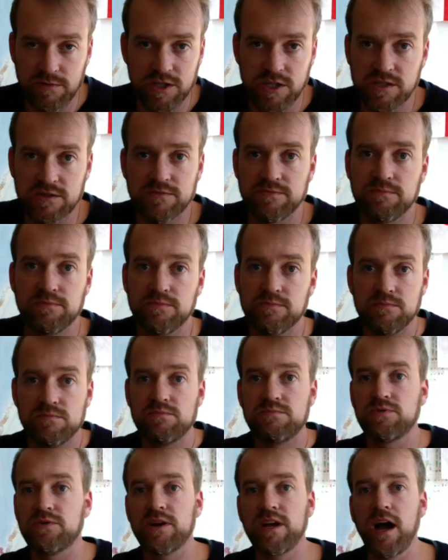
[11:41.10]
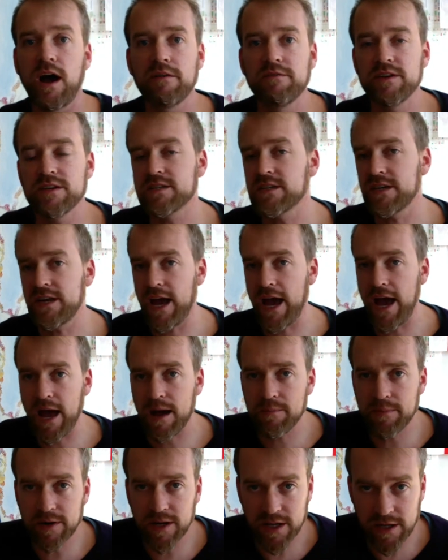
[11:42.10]
is pretty obviously
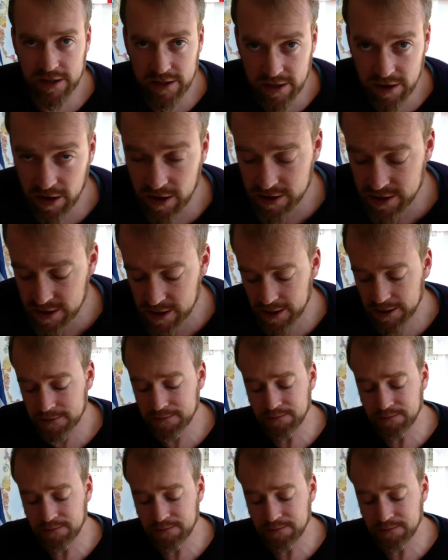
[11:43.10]
happening in the Arctic.